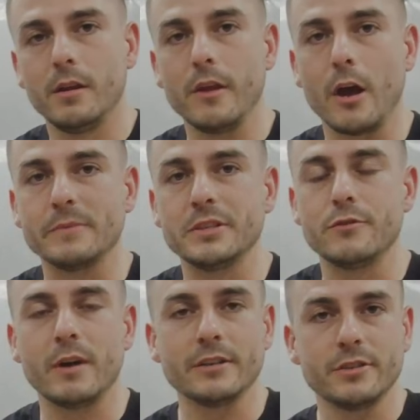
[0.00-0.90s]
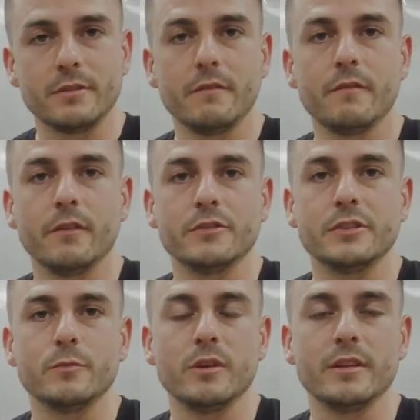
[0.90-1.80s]
the opposite direction
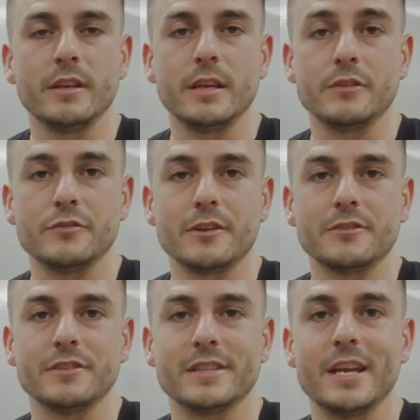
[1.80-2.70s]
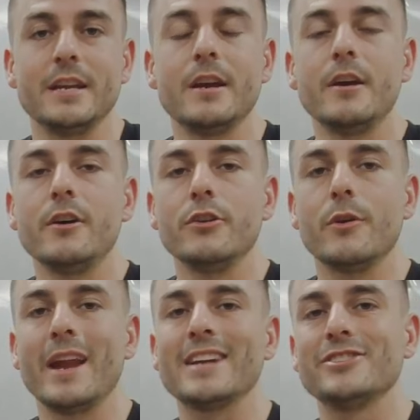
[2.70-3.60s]
versus what the instructions say, you
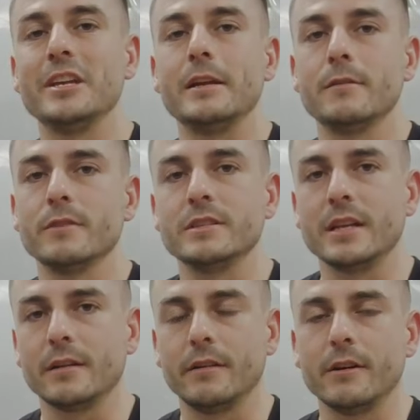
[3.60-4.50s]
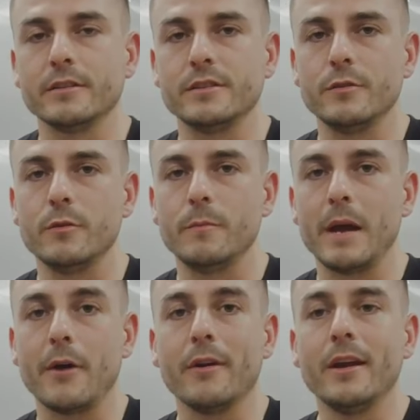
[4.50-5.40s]
can actually increase that clearance to
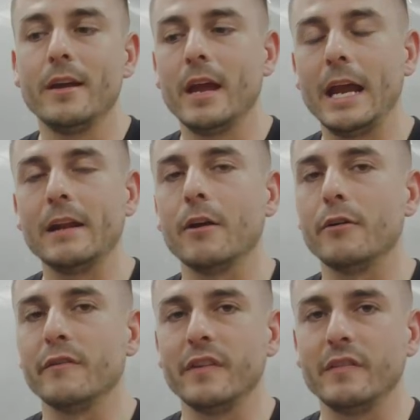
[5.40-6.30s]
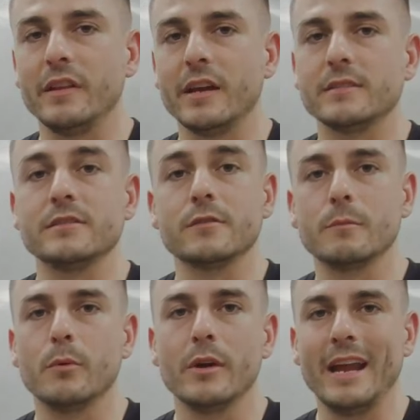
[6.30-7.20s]
about 850 thousandths
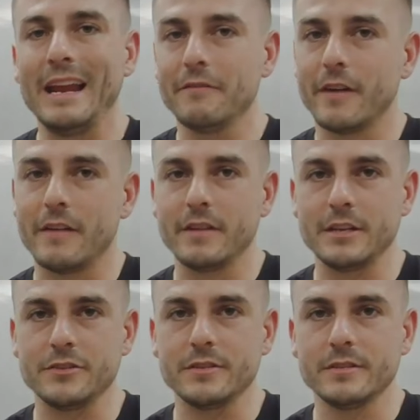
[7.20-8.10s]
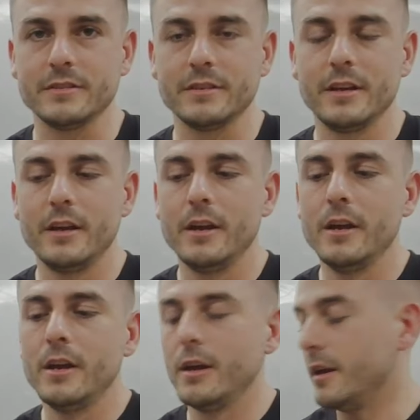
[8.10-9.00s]
or 0.85 inches.
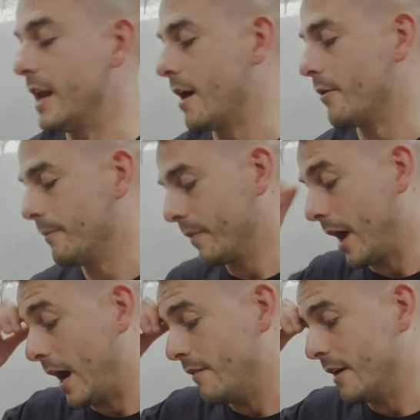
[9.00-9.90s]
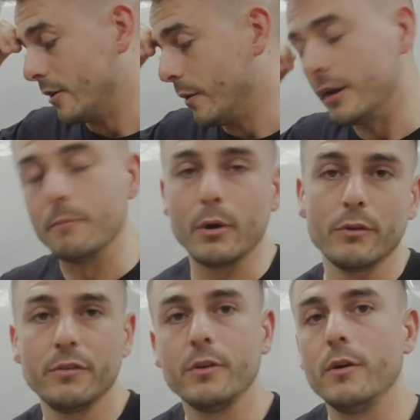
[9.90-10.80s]
Now, I evaluated both